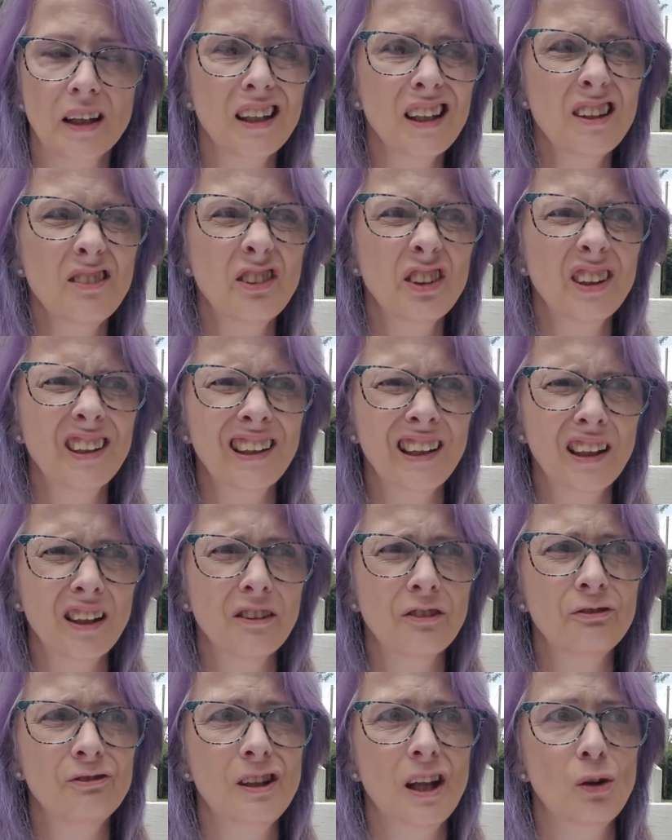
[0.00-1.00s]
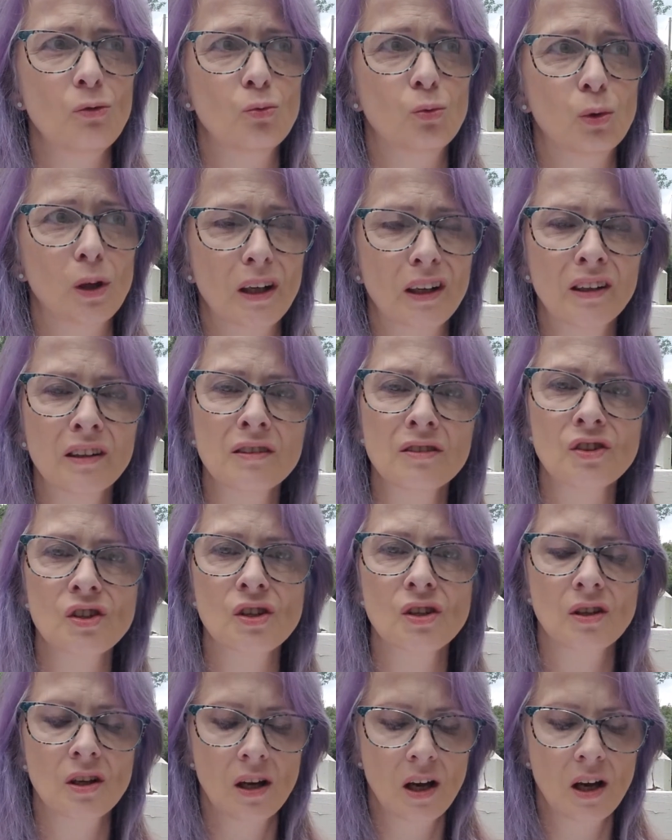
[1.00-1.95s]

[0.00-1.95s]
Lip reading: Even if they weren't,